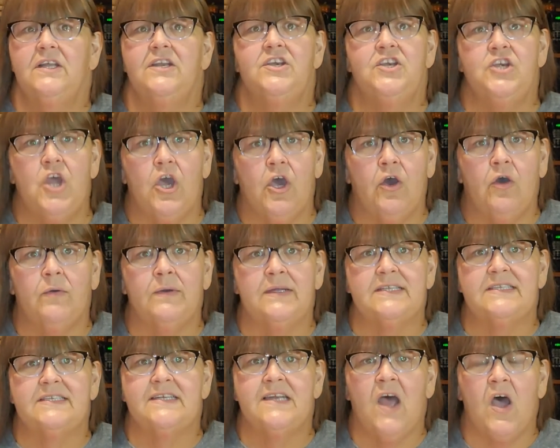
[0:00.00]
No,
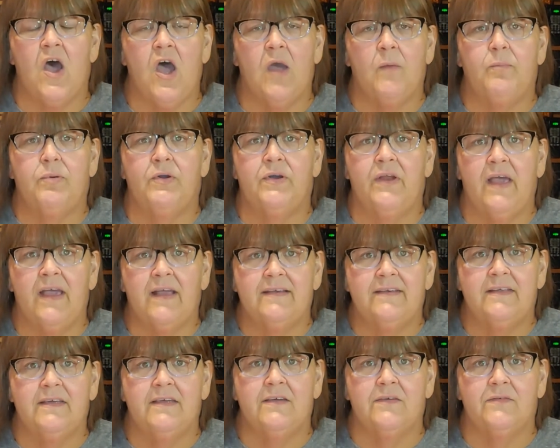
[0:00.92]
it's not
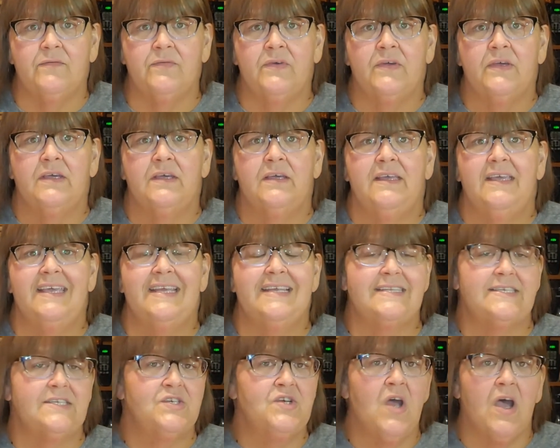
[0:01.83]
productive.
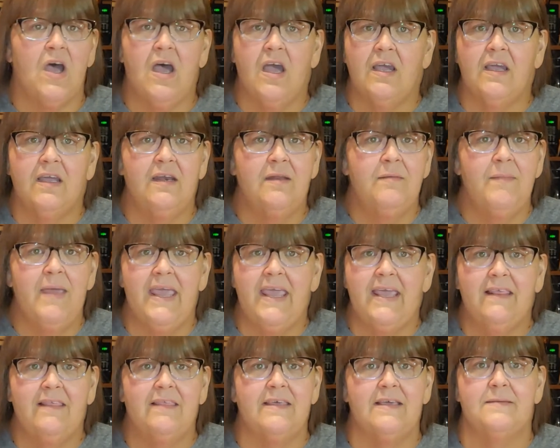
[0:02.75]
It's not going to
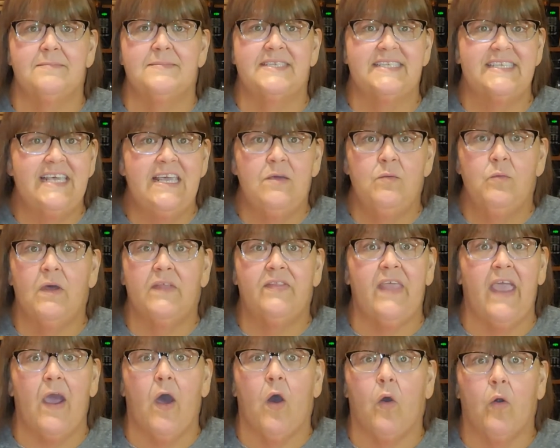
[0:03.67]
make them see what
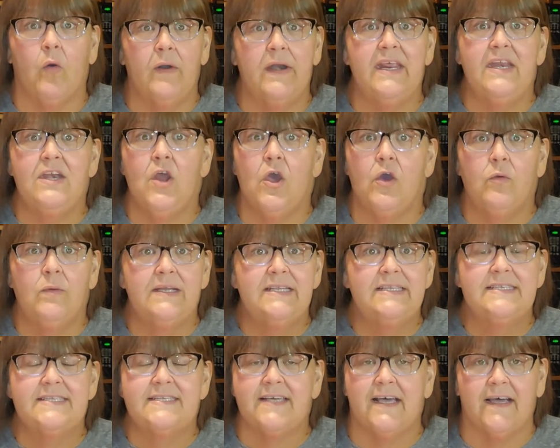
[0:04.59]
they already know
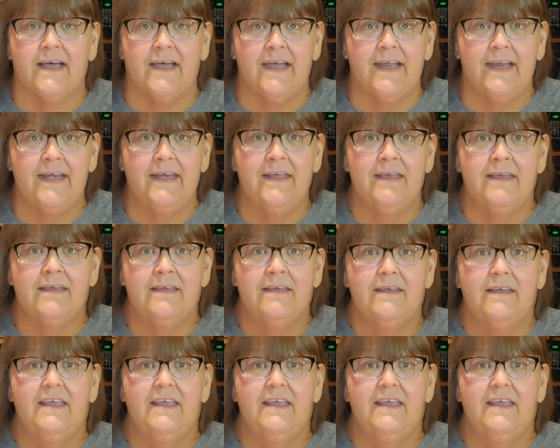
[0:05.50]
inside.